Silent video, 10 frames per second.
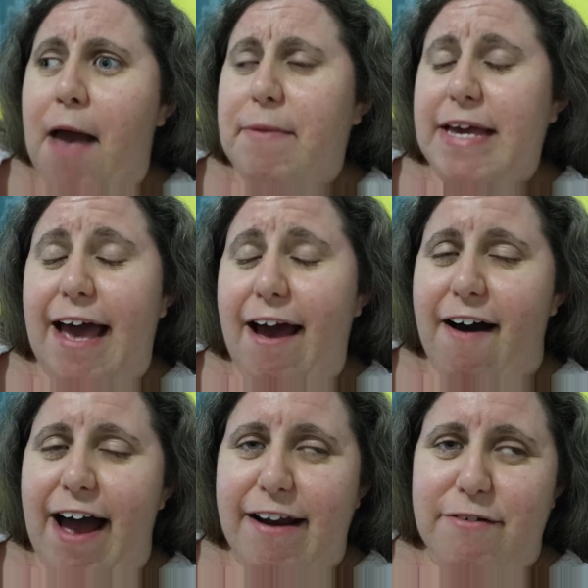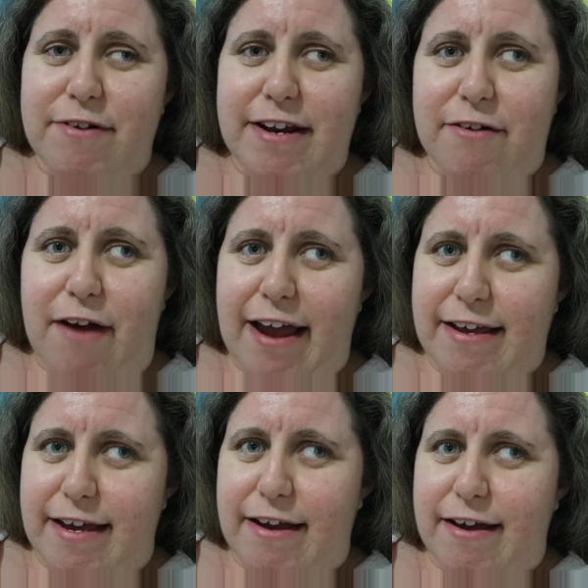But yeah, I had a really
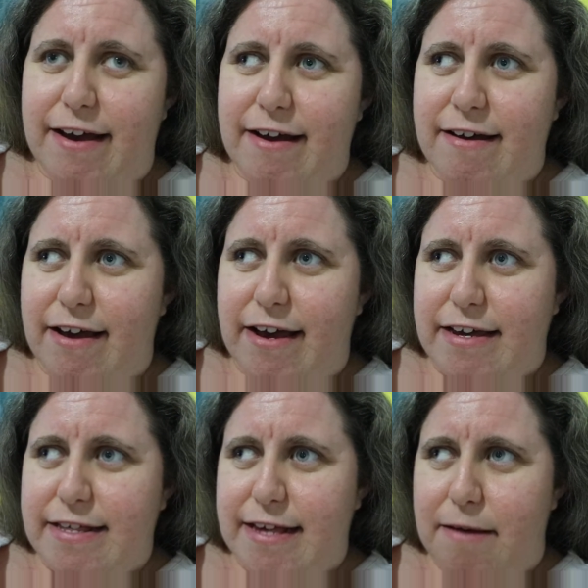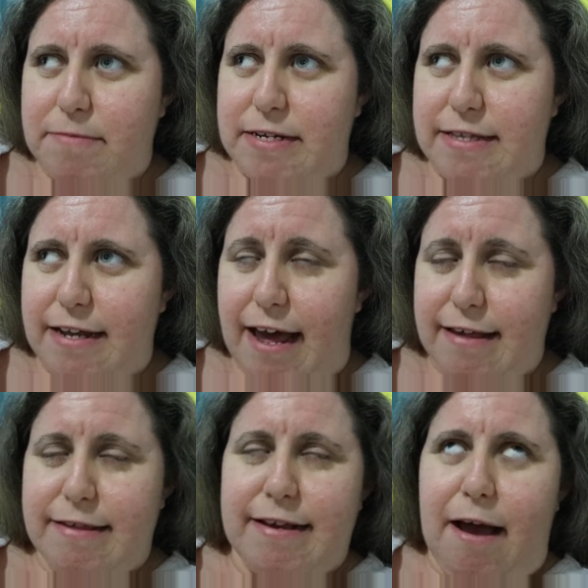great year, except the
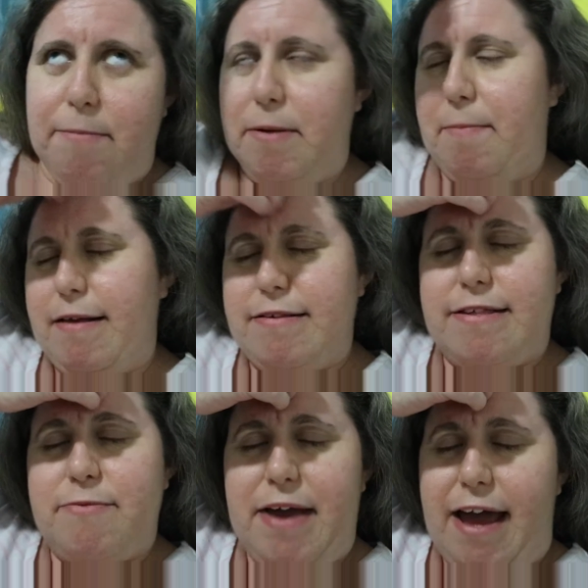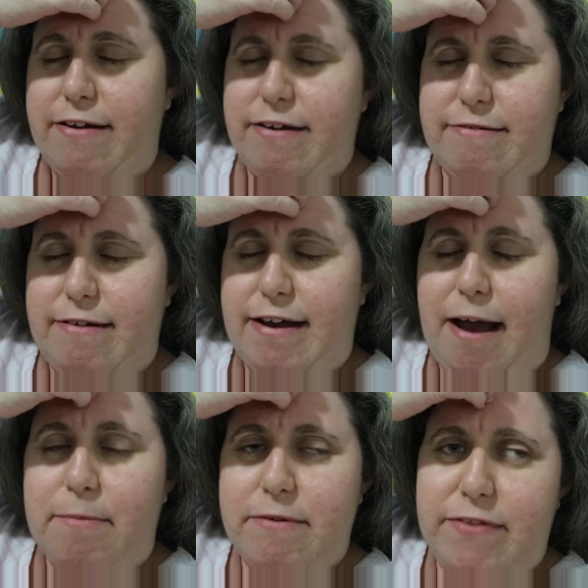last couple of months. We had a
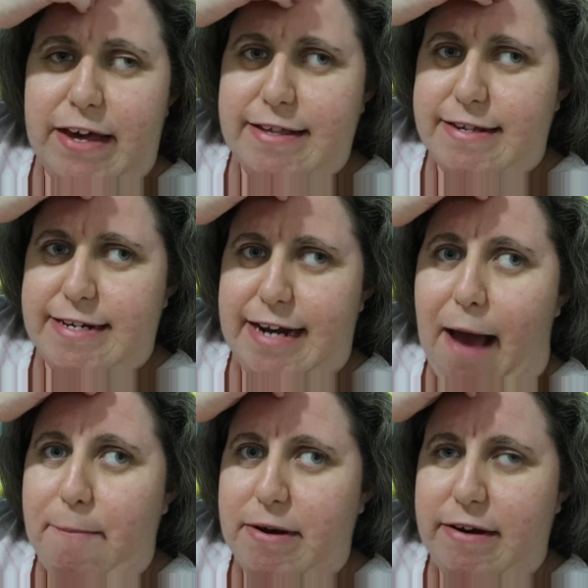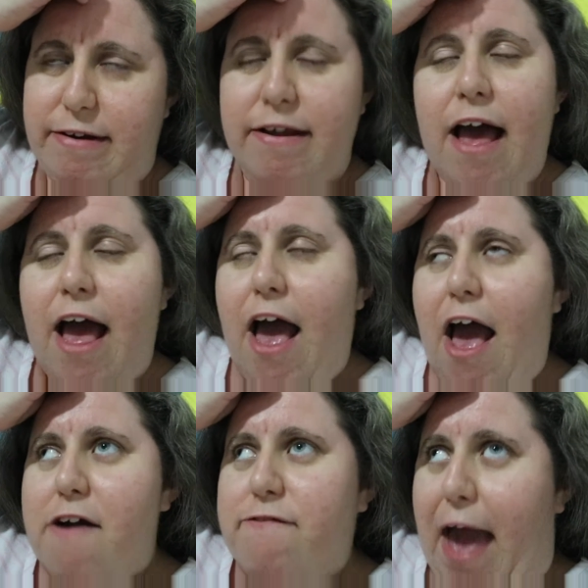couple of things that did happen in
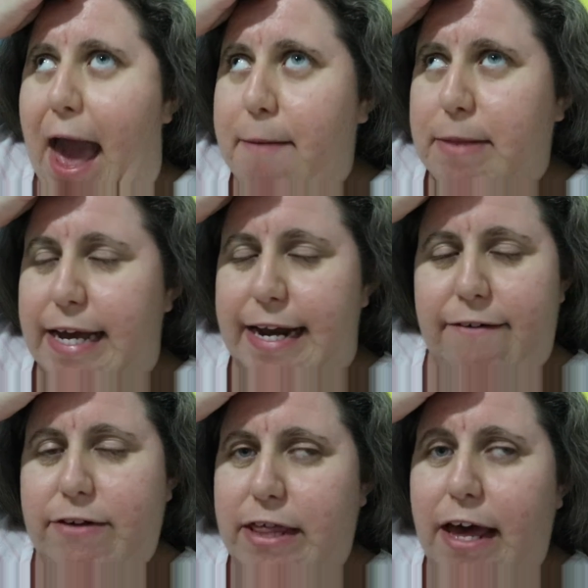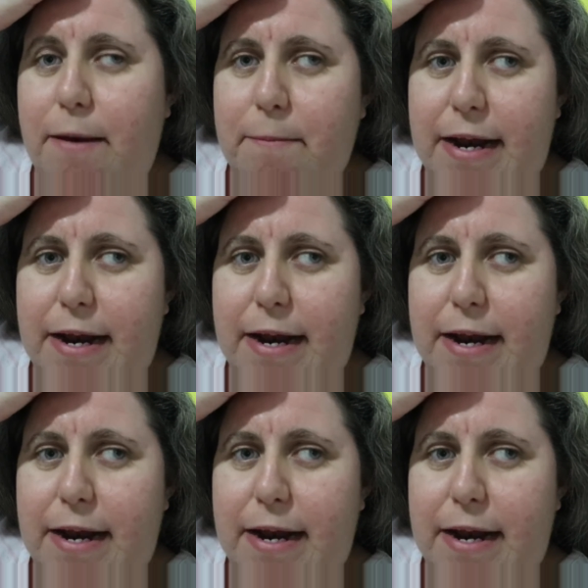family and everything.